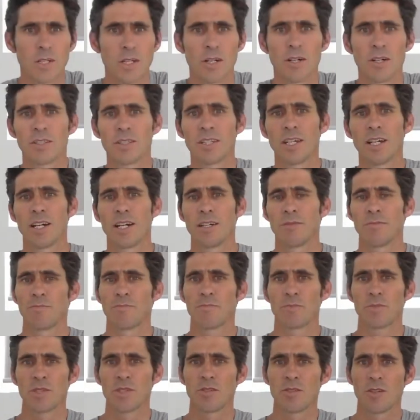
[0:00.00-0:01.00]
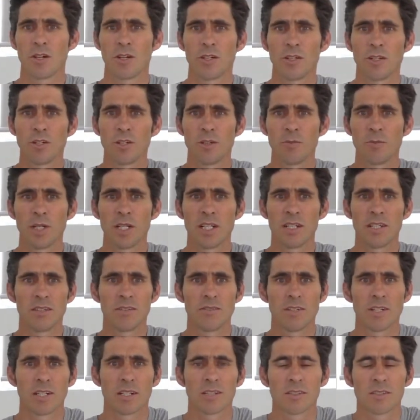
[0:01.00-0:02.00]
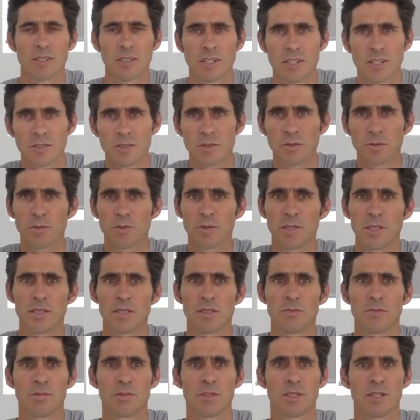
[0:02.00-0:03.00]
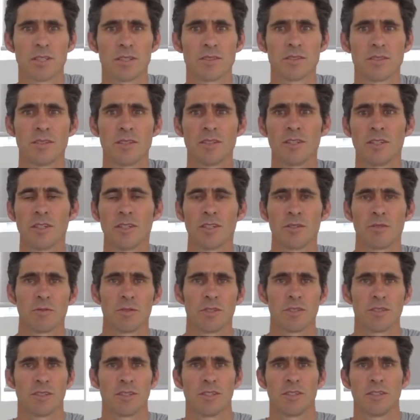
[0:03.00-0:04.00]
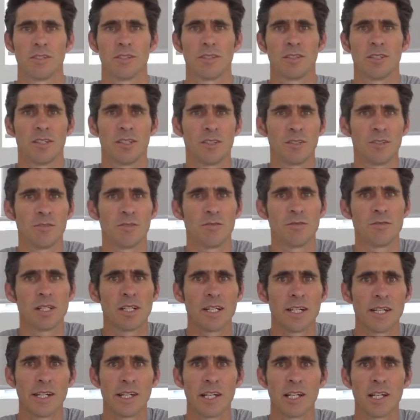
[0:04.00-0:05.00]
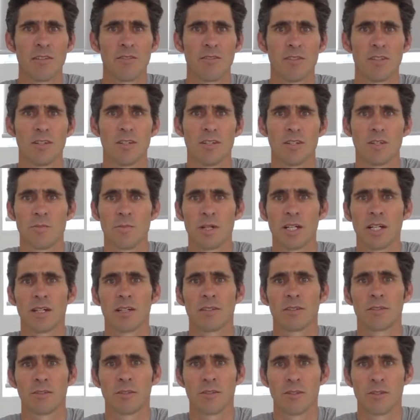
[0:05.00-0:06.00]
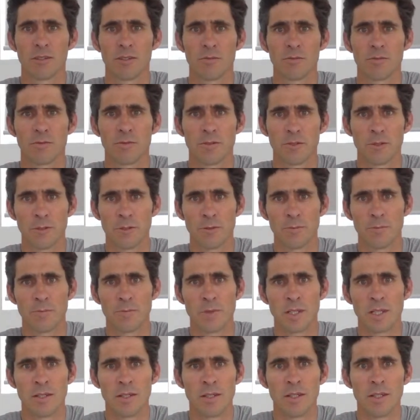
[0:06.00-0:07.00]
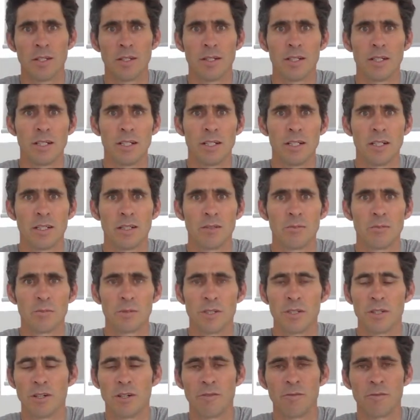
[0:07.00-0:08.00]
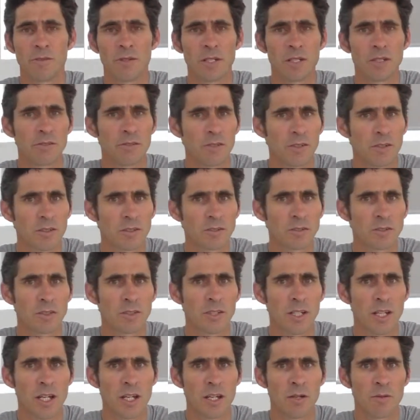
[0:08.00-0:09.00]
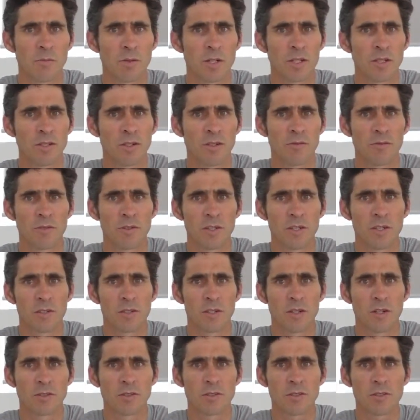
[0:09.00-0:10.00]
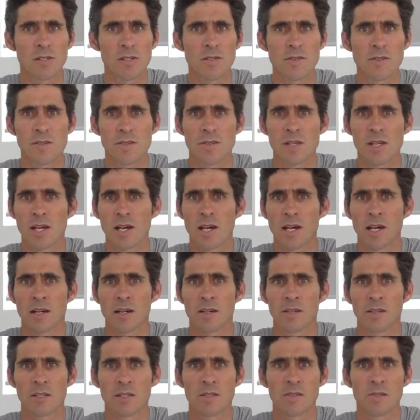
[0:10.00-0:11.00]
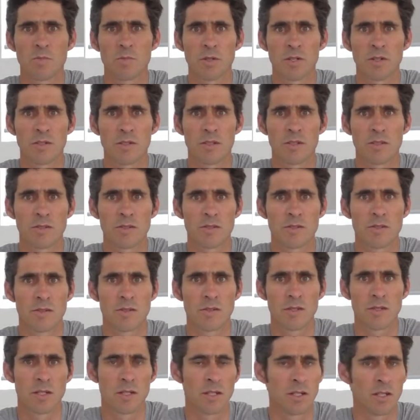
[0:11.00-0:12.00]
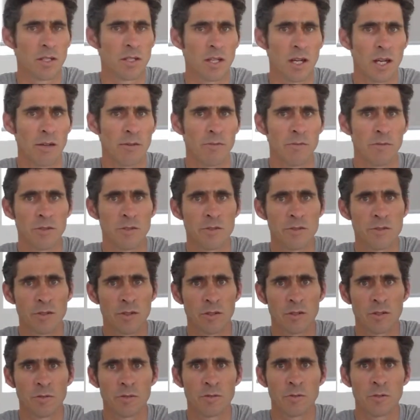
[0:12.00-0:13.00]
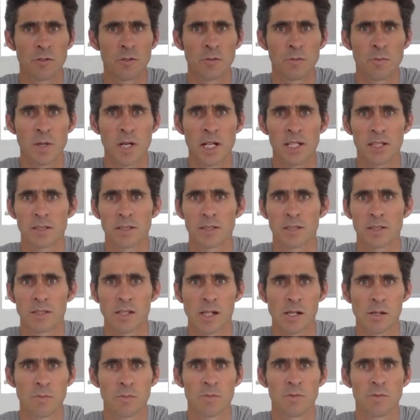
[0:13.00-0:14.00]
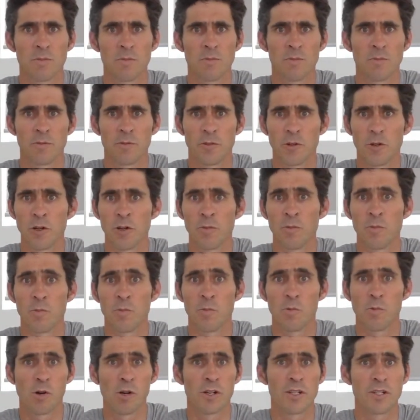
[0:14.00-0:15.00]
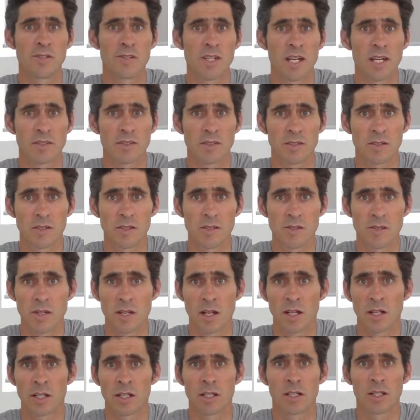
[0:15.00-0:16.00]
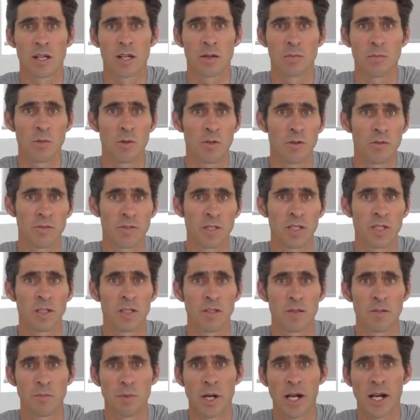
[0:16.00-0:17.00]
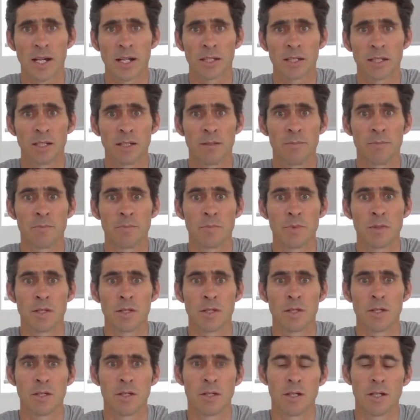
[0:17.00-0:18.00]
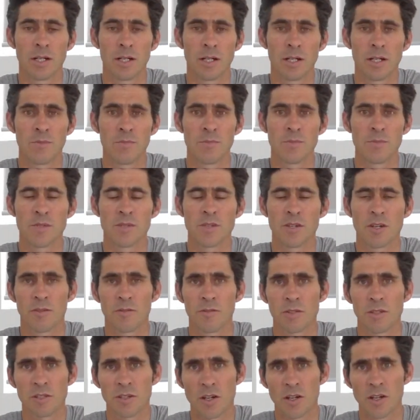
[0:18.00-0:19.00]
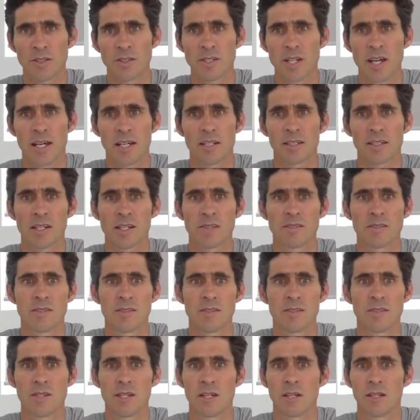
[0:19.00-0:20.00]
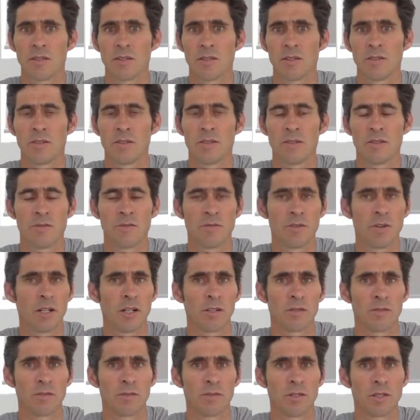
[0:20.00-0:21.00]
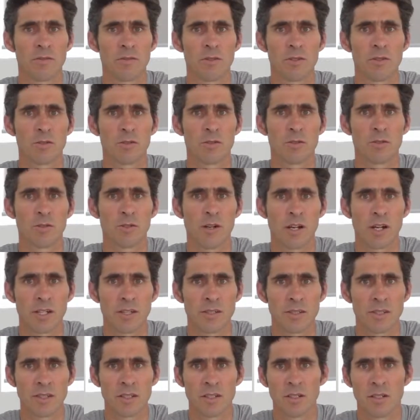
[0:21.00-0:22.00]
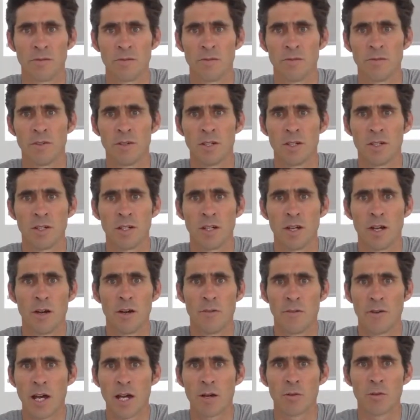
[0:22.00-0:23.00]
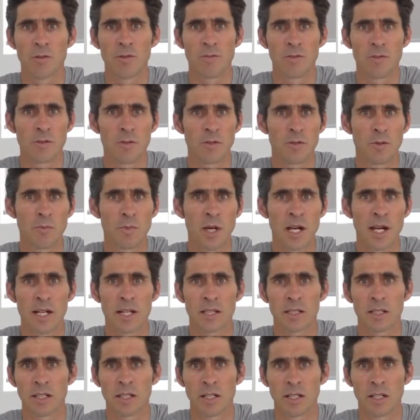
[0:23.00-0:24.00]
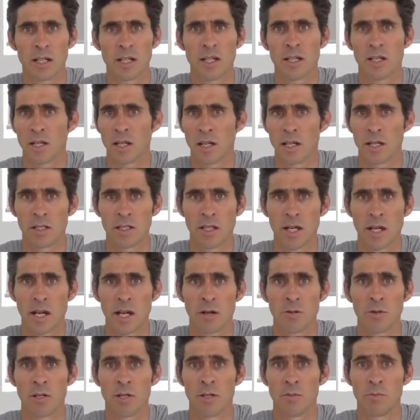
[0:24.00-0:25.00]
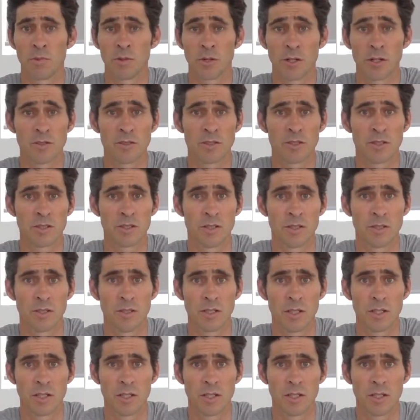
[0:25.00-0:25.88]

Okay, so I know many of our clients will be surprised to know that we don't know a hell of a lot about growing fruit. We're not vignerons and we're not viticulturalists. Our experience and views on the fruit market come from what is actually selling and moving in the market. So if you contact us to sell, the following will give you a good idea of how we view the market and how we approach it